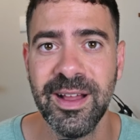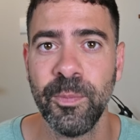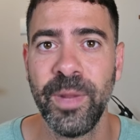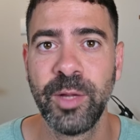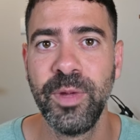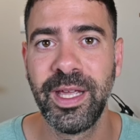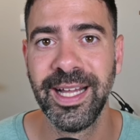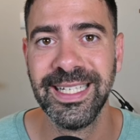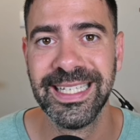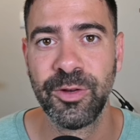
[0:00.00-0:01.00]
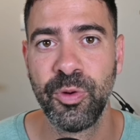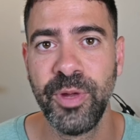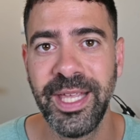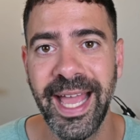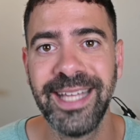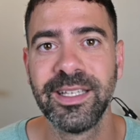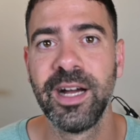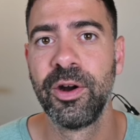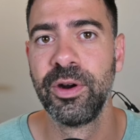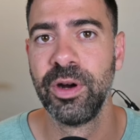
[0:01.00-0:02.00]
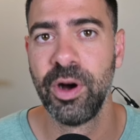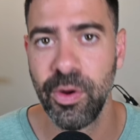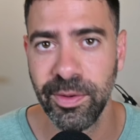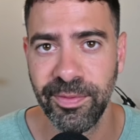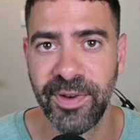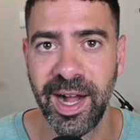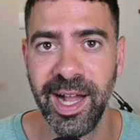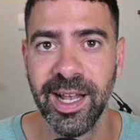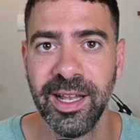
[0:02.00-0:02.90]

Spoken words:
but we can create our own file